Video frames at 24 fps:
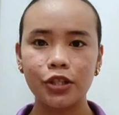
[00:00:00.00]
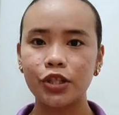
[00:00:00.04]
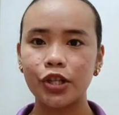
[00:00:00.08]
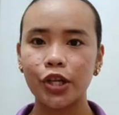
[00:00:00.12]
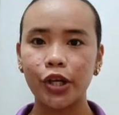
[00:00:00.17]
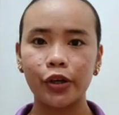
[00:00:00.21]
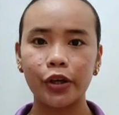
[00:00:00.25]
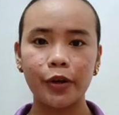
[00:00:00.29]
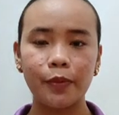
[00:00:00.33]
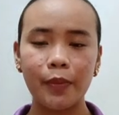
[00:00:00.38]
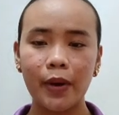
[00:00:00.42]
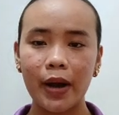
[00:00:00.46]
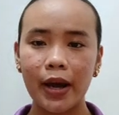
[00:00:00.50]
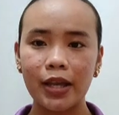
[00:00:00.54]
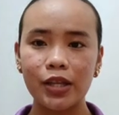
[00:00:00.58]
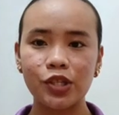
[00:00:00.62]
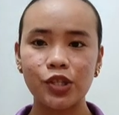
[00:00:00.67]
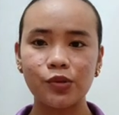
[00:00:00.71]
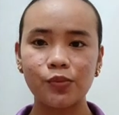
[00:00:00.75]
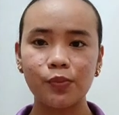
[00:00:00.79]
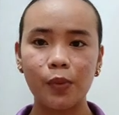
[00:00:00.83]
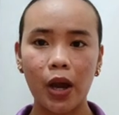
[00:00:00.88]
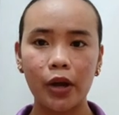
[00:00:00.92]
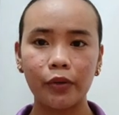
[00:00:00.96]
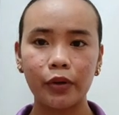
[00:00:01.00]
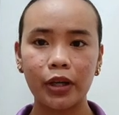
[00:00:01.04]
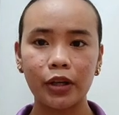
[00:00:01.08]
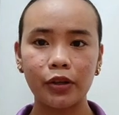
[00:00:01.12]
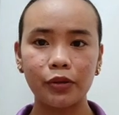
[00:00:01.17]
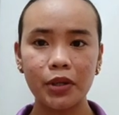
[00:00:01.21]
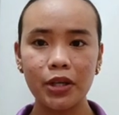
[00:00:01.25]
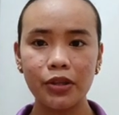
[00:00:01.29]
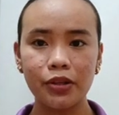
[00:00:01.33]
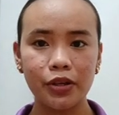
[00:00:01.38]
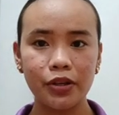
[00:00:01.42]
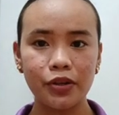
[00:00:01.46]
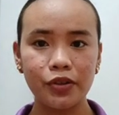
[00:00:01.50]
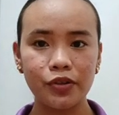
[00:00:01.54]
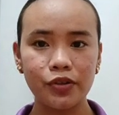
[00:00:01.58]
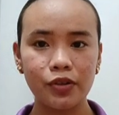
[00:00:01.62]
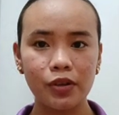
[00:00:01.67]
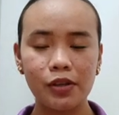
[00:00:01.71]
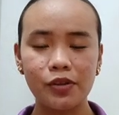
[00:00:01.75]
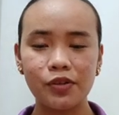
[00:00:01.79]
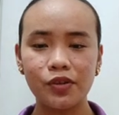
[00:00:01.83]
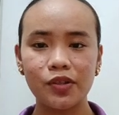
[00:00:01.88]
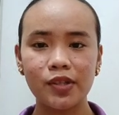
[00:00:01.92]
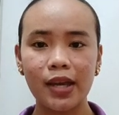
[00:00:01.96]
thereby inspiring readers
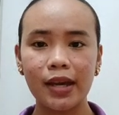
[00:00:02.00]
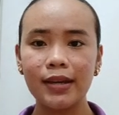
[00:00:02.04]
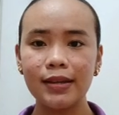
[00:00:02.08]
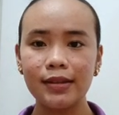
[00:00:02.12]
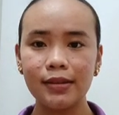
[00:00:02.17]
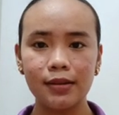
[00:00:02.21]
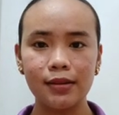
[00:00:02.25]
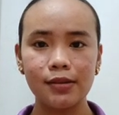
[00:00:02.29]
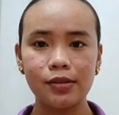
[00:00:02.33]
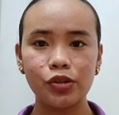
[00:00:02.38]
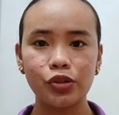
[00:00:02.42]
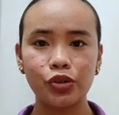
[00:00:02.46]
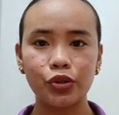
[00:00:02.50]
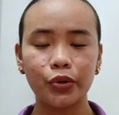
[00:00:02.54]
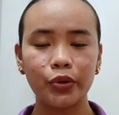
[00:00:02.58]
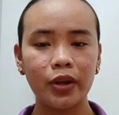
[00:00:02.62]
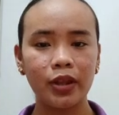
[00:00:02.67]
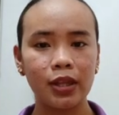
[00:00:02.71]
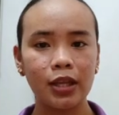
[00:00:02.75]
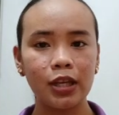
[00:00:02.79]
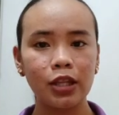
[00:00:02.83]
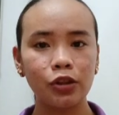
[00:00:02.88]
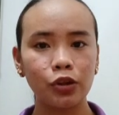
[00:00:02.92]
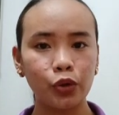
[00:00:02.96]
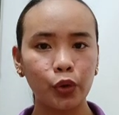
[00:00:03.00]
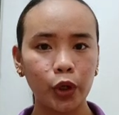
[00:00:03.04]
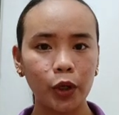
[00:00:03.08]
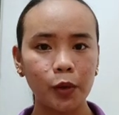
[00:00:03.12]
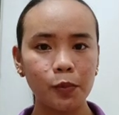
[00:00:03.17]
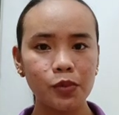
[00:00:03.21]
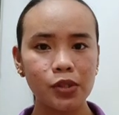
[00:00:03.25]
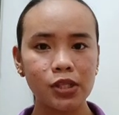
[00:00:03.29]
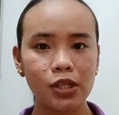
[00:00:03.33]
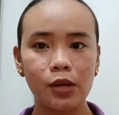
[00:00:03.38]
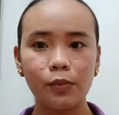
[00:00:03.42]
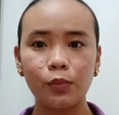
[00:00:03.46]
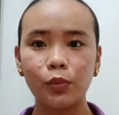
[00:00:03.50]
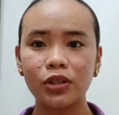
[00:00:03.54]
and societies to rethink norms and